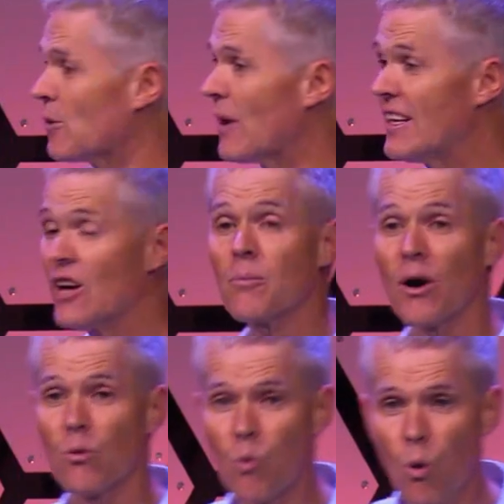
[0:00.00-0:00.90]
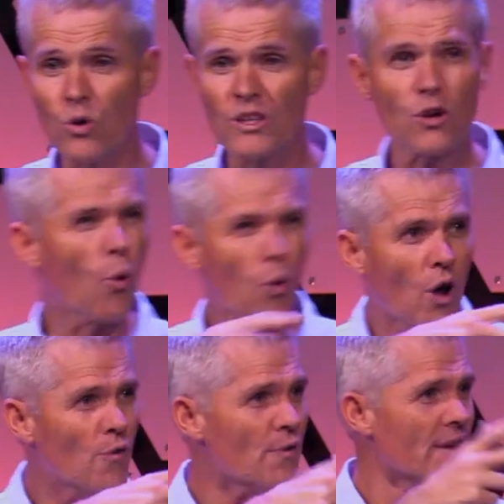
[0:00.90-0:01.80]
that lay down by water
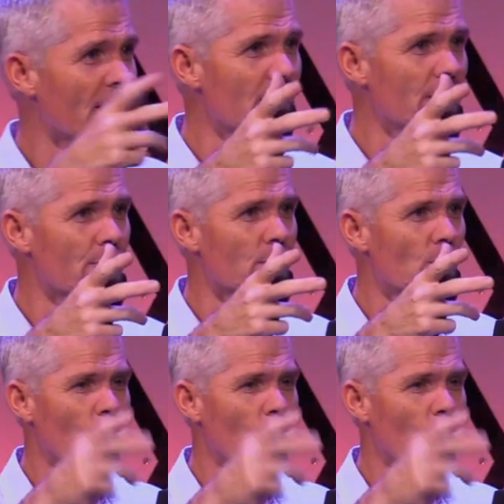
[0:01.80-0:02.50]
all over the earth